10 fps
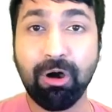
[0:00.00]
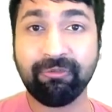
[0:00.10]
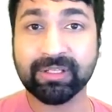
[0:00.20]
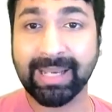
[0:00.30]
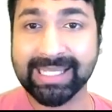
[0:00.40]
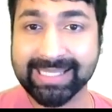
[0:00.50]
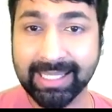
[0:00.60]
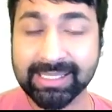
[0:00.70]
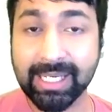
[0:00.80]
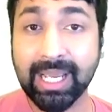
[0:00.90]
offered by
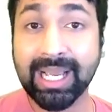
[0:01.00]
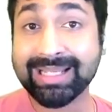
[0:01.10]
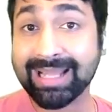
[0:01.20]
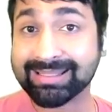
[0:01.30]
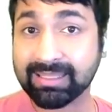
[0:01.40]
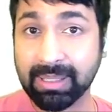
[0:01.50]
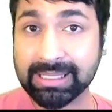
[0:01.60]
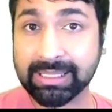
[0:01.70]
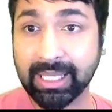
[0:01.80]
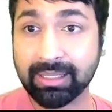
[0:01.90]
Senet against the
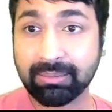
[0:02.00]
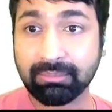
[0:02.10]
baseline.